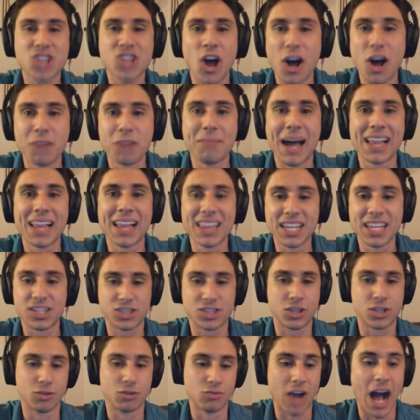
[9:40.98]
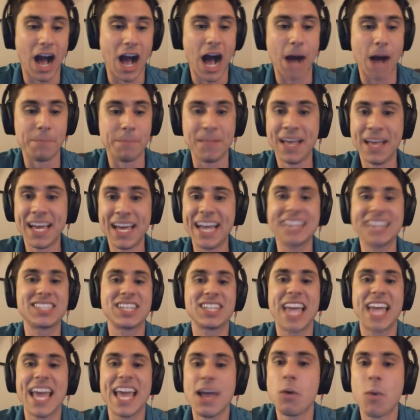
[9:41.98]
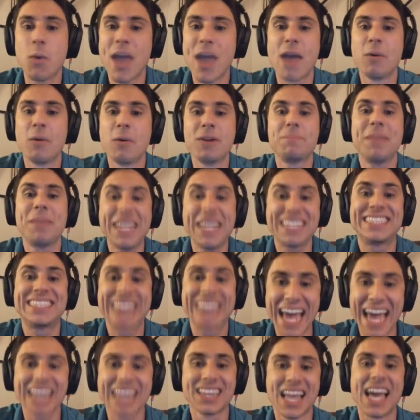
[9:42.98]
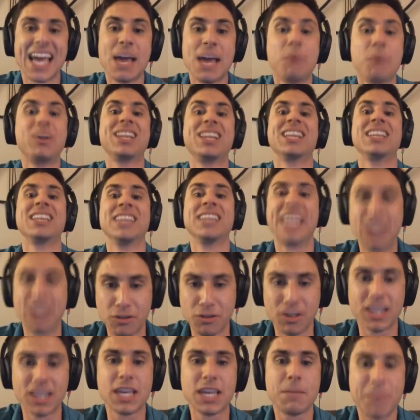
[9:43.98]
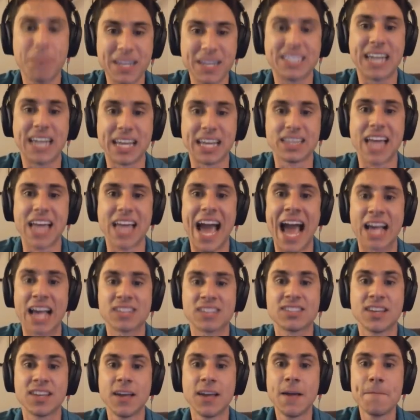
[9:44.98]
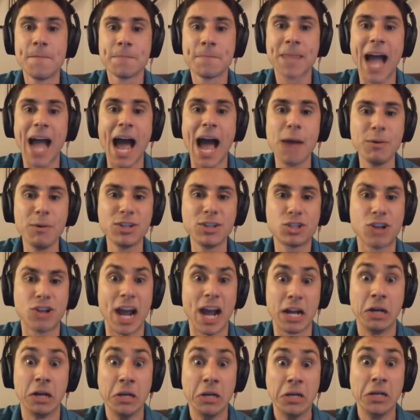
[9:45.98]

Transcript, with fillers: on my list to rob. It's it, it would be dead. It would literally be dead last. I would try to